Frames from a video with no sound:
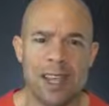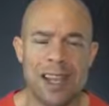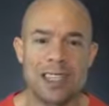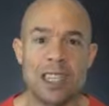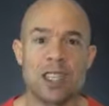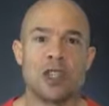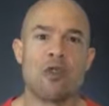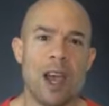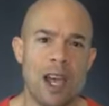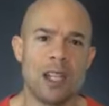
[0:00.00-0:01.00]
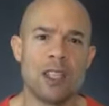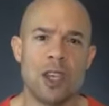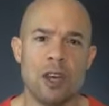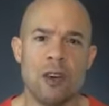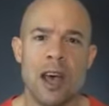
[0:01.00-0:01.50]
it just drains
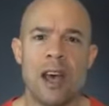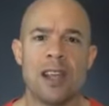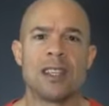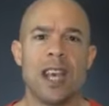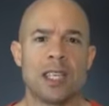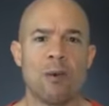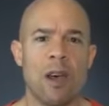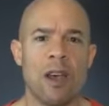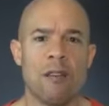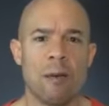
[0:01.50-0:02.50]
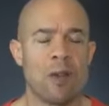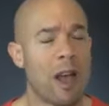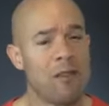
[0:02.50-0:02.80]
you and it takes away from your life,